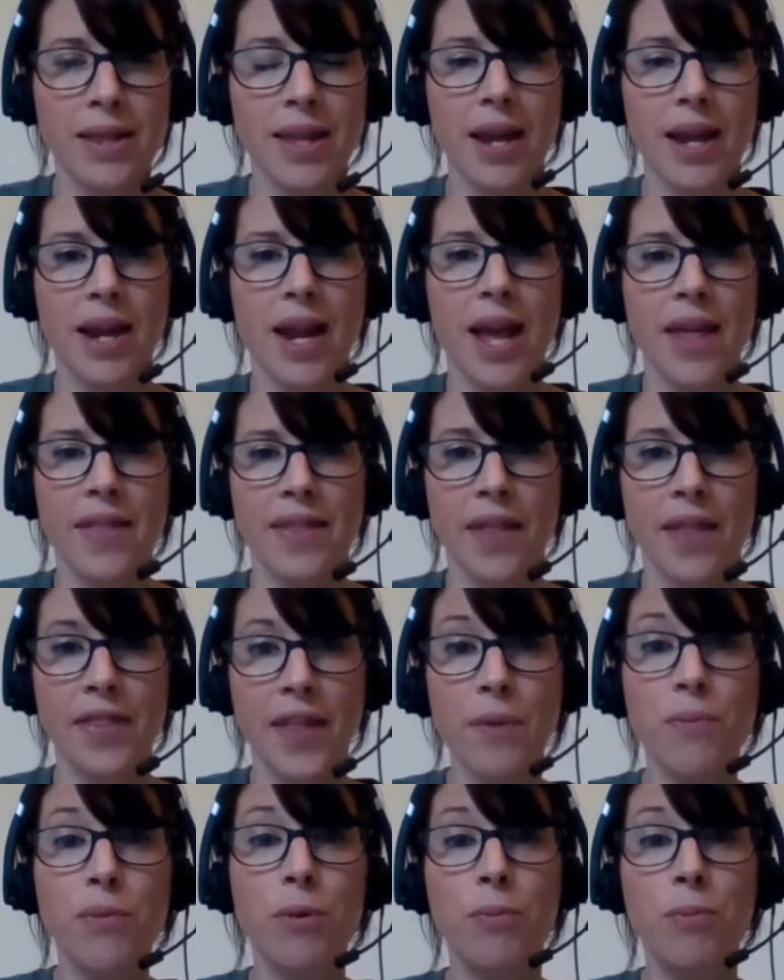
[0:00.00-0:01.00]
That
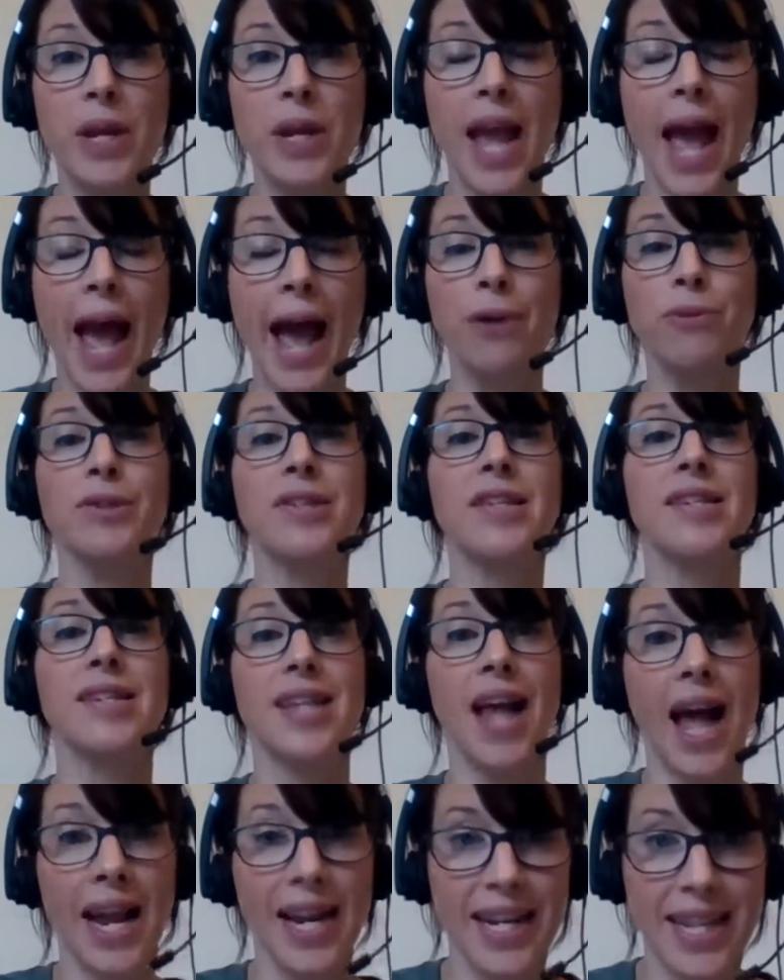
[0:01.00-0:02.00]
they will be
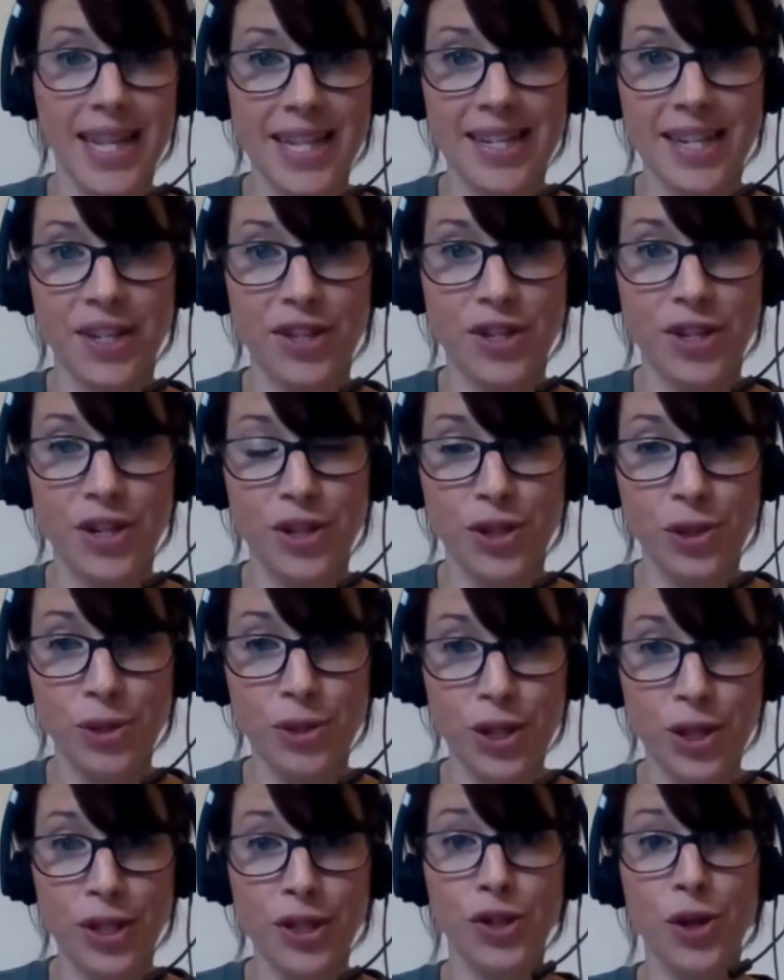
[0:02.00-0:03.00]
outside these
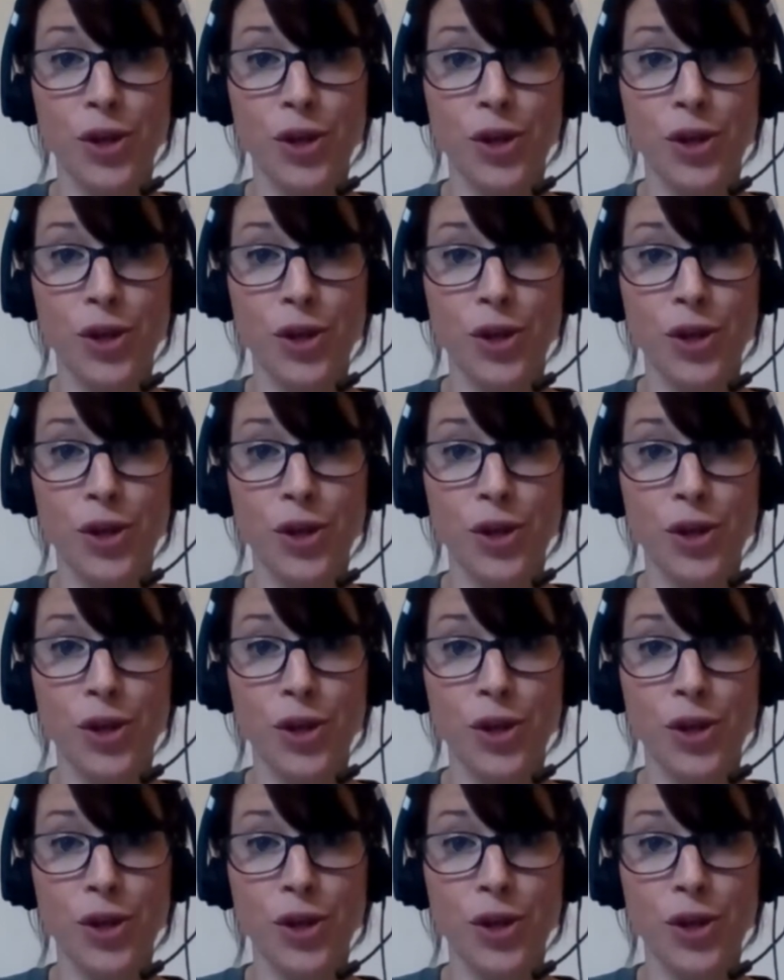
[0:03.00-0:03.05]
institutions.